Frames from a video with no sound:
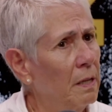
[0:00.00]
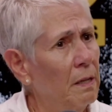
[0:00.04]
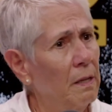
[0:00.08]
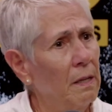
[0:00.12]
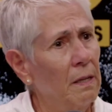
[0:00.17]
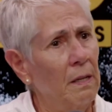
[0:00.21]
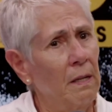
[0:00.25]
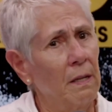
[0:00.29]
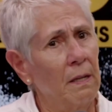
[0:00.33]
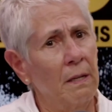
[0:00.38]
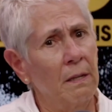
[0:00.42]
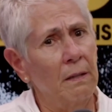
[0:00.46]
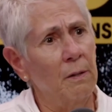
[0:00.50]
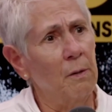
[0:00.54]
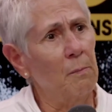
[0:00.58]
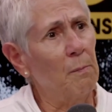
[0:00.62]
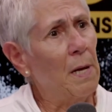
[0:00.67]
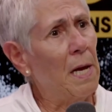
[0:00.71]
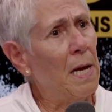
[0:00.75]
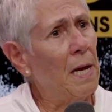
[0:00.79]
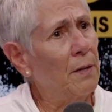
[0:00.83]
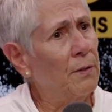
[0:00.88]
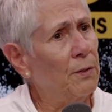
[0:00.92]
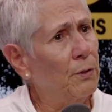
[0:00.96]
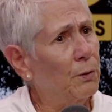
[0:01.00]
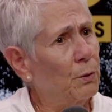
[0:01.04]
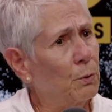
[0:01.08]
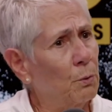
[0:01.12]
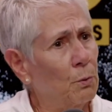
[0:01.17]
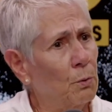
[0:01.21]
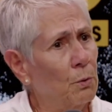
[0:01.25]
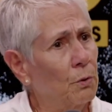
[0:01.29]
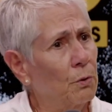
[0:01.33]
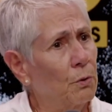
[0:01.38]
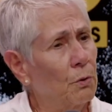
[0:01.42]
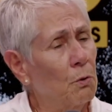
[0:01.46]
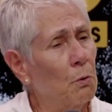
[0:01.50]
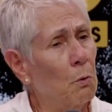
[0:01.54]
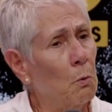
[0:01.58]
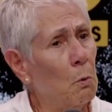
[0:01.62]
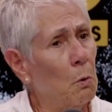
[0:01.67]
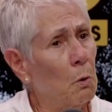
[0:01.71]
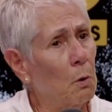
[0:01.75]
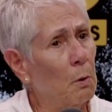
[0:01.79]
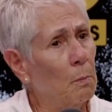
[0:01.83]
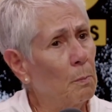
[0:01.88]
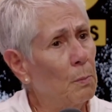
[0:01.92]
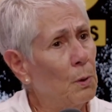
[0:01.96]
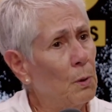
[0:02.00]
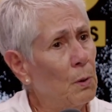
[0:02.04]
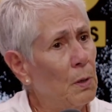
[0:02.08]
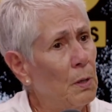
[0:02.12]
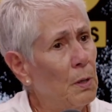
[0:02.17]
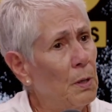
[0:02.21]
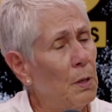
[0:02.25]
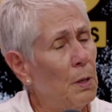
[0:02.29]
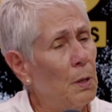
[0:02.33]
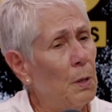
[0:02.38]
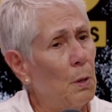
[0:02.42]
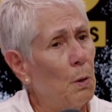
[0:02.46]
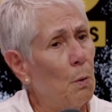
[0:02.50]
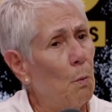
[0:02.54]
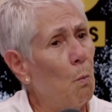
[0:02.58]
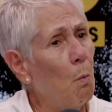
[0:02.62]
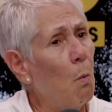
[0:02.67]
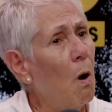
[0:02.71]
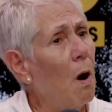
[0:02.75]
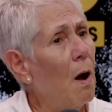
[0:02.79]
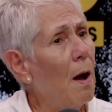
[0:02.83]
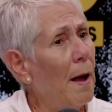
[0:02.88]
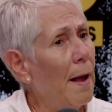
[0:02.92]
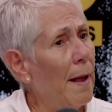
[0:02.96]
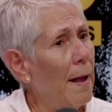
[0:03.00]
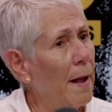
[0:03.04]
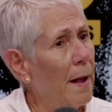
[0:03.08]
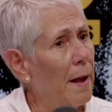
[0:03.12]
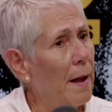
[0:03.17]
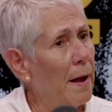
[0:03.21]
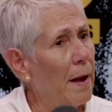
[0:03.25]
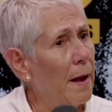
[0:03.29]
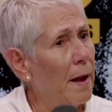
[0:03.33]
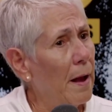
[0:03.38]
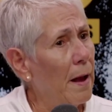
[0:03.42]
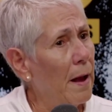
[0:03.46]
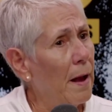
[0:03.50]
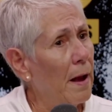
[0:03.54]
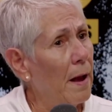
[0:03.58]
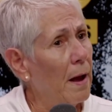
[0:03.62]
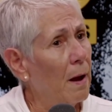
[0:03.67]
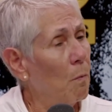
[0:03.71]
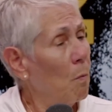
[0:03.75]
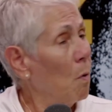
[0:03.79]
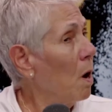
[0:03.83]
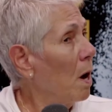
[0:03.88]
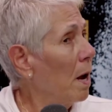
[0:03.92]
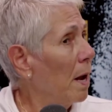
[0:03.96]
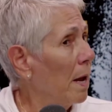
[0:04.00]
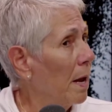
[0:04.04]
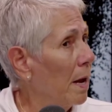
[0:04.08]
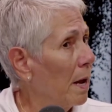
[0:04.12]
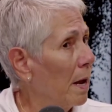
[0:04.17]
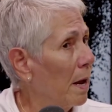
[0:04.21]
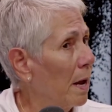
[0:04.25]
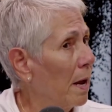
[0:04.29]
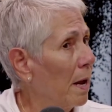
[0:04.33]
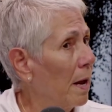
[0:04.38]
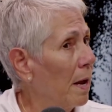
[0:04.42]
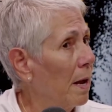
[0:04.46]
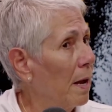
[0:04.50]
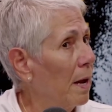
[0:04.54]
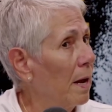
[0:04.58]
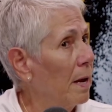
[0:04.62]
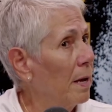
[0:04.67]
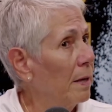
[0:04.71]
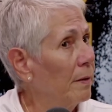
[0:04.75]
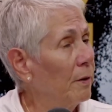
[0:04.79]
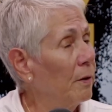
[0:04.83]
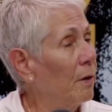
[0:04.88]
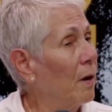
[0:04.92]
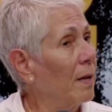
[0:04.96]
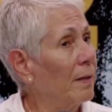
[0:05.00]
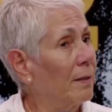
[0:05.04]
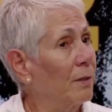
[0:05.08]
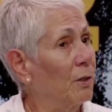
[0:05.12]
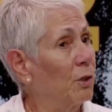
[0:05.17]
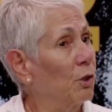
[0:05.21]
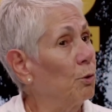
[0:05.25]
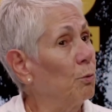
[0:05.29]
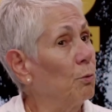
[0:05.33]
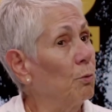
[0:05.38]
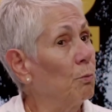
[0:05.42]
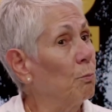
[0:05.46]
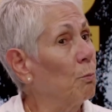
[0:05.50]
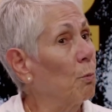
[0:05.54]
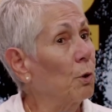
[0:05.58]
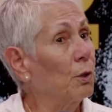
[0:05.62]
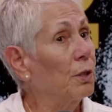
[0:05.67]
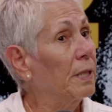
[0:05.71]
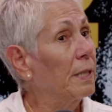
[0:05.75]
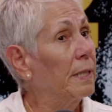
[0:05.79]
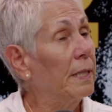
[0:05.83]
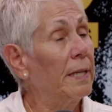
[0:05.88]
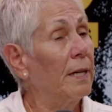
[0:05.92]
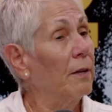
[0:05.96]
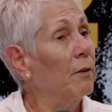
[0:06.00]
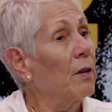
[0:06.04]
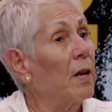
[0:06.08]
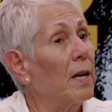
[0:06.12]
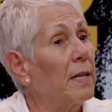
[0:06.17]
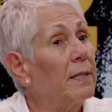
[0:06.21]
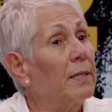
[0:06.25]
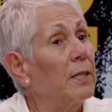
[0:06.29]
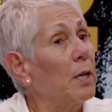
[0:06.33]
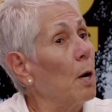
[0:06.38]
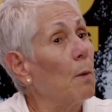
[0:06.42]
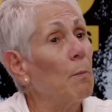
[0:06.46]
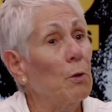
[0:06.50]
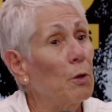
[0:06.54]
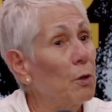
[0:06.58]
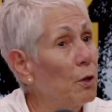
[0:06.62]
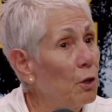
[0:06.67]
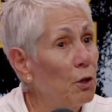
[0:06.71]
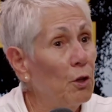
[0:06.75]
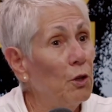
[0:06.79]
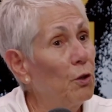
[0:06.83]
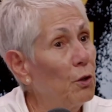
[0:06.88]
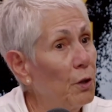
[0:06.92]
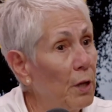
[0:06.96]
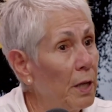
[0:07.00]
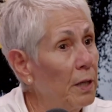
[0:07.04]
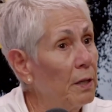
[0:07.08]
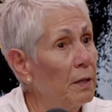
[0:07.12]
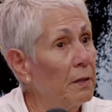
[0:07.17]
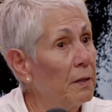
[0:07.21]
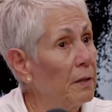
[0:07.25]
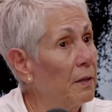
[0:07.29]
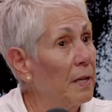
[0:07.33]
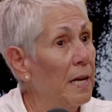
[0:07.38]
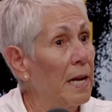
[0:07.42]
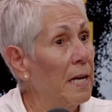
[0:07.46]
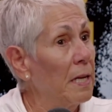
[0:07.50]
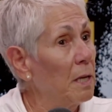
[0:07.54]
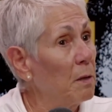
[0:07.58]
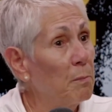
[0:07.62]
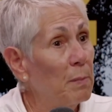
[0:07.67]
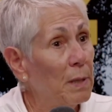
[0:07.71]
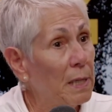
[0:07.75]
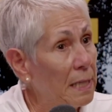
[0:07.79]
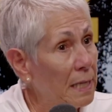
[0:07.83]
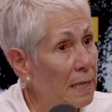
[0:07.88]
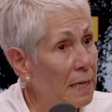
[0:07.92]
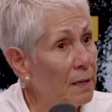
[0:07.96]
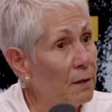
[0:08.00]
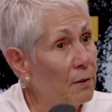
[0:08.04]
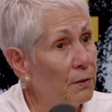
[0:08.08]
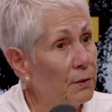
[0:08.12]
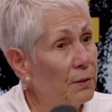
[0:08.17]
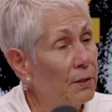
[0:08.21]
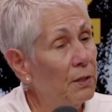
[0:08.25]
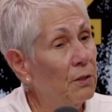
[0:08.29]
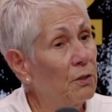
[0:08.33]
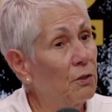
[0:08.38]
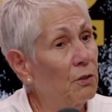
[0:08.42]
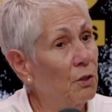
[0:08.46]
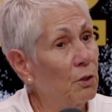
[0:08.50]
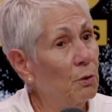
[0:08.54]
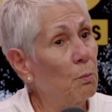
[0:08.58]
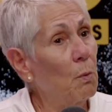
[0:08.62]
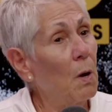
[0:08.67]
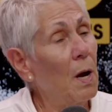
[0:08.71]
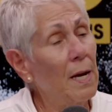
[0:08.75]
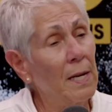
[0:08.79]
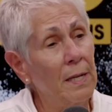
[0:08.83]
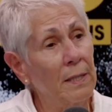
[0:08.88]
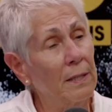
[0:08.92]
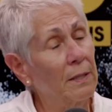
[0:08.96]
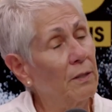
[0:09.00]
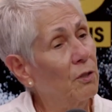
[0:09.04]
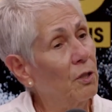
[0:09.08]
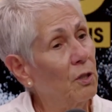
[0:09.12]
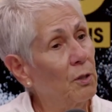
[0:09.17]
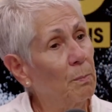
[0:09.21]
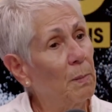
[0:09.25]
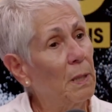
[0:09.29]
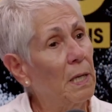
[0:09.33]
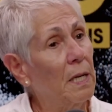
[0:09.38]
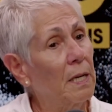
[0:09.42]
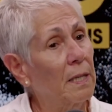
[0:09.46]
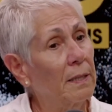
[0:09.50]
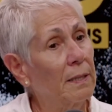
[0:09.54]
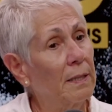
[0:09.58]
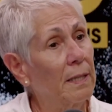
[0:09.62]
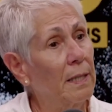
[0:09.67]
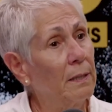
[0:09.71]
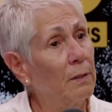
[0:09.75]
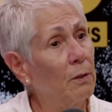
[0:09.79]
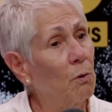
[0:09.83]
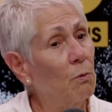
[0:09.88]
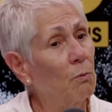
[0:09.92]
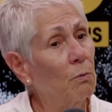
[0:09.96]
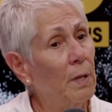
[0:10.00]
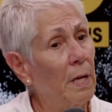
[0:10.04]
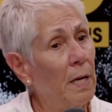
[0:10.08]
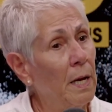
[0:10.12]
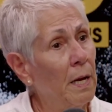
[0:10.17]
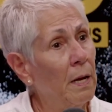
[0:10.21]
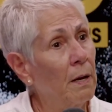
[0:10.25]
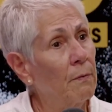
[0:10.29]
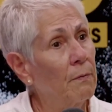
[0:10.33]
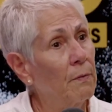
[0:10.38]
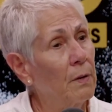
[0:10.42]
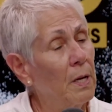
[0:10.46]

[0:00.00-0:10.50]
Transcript: Mm-hmm. Their math scores are horrible. Why? Mm-hmm. Why? They're not more. They're not dumber than you, than anybody else. It's just why, and it's just because they don't have